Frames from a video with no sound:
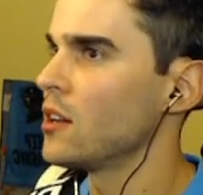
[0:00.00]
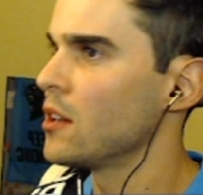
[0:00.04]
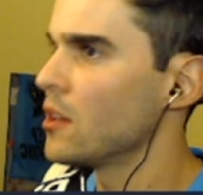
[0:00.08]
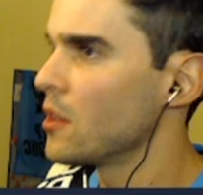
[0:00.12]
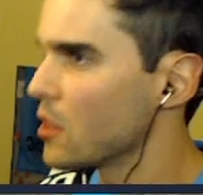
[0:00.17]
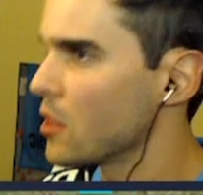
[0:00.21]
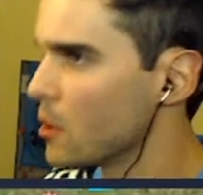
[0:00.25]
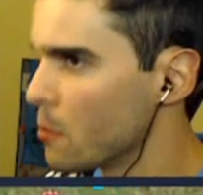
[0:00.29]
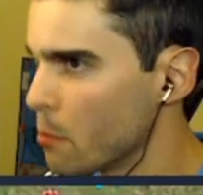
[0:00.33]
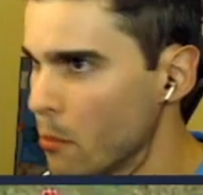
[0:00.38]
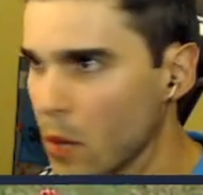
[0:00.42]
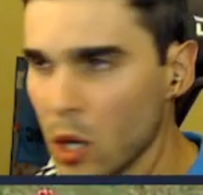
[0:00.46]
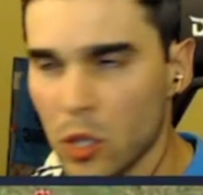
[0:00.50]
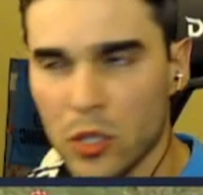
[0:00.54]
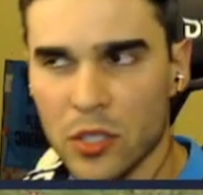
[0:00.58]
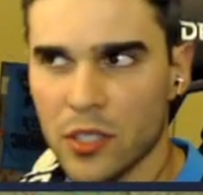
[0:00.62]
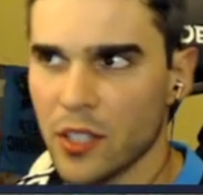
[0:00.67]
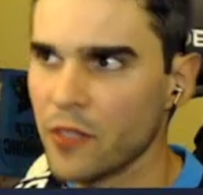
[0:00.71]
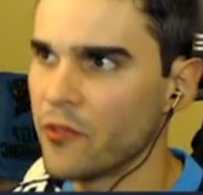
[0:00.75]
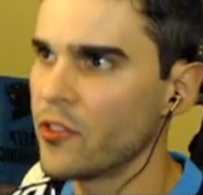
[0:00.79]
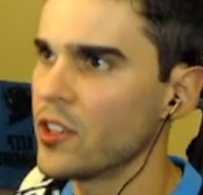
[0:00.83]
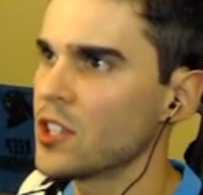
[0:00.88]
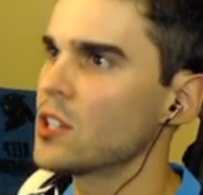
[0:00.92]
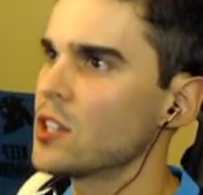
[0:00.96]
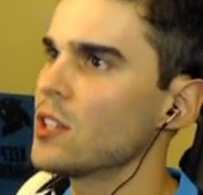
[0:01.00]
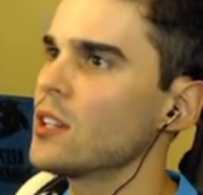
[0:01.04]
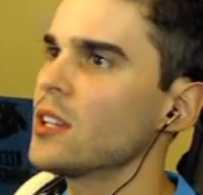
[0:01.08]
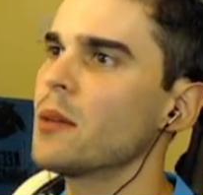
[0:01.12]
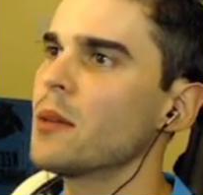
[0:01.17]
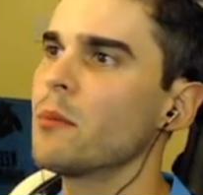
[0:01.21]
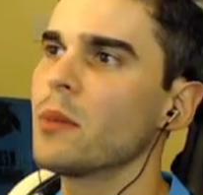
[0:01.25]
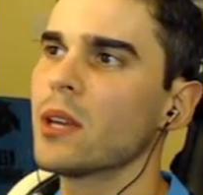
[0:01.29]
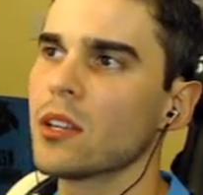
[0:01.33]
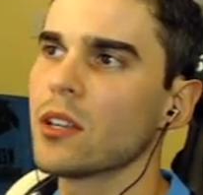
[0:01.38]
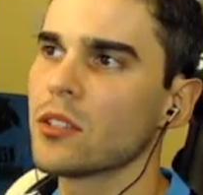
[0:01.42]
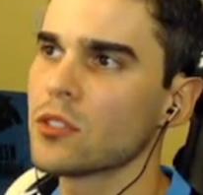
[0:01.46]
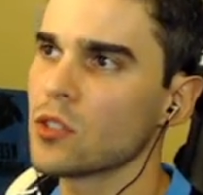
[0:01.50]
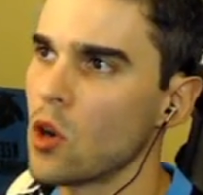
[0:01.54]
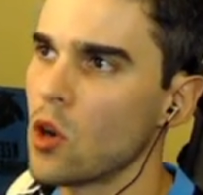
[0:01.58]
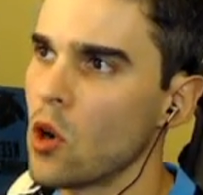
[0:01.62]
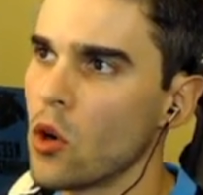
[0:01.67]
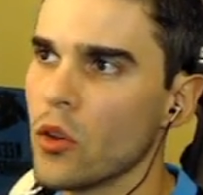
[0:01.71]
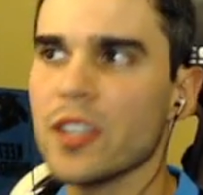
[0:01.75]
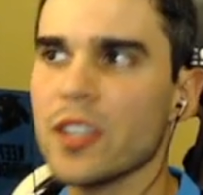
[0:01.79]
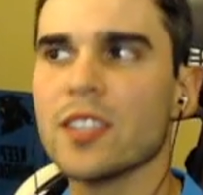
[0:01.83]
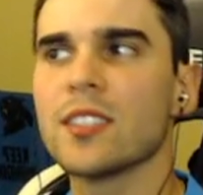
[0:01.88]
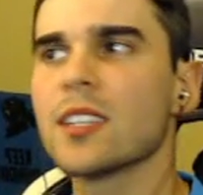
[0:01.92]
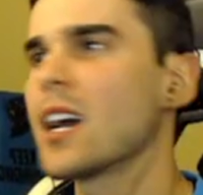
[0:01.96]
the most efficiently because all
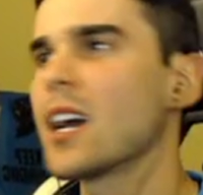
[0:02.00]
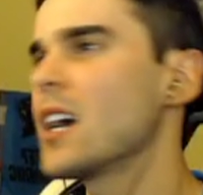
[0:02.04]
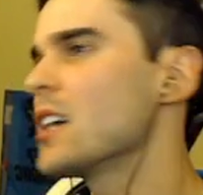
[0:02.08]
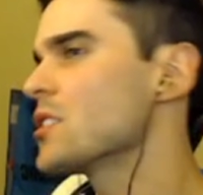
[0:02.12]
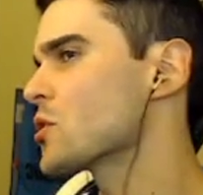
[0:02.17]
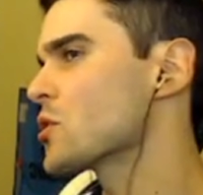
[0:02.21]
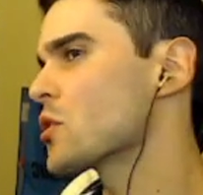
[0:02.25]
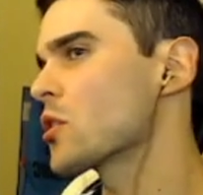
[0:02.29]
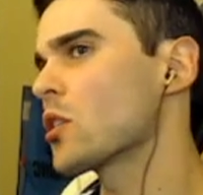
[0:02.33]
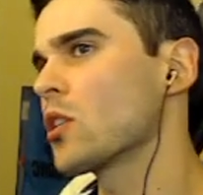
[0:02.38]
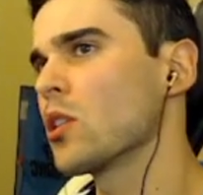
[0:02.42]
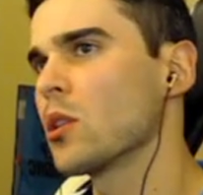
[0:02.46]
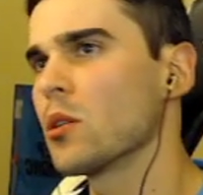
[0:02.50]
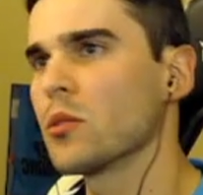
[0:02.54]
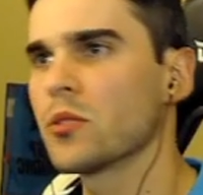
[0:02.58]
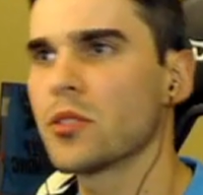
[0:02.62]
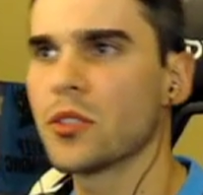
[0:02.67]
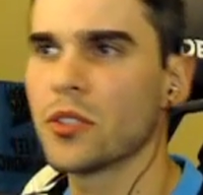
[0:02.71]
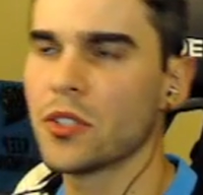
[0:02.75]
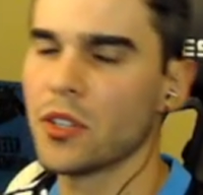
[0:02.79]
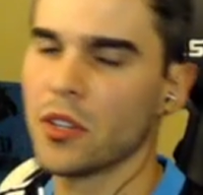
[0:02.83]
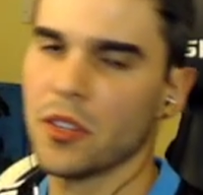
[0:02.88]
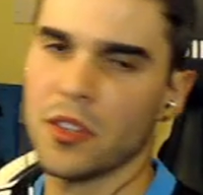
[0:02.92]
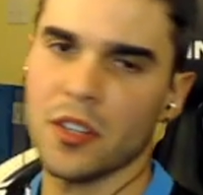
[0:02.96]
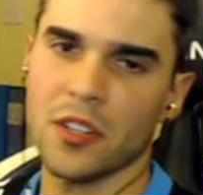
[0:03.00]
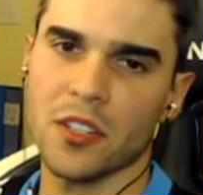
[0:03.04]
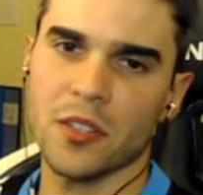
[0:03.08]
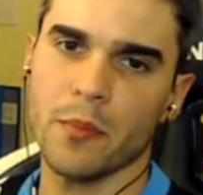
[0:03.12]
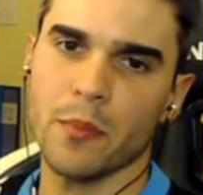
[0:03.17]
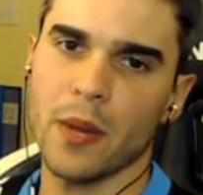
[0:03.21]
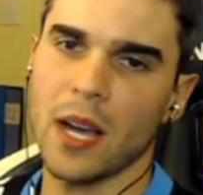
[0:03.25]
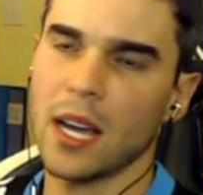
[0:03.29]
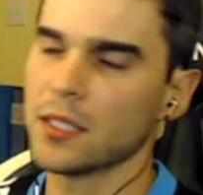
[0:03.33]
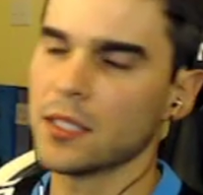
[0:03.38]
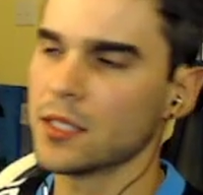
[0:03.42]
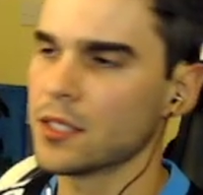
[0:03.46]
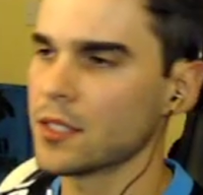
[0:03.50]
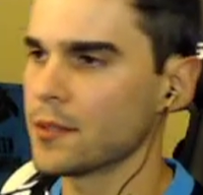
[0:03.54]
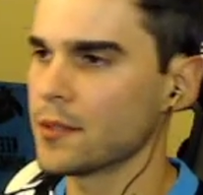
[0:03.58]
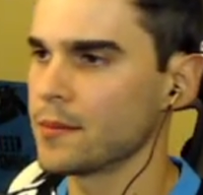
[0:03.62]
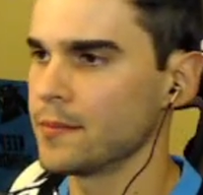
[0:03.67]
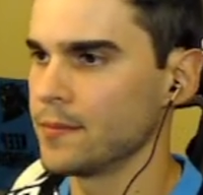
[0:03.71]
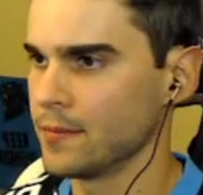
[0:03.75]
these guys are closer to their spots.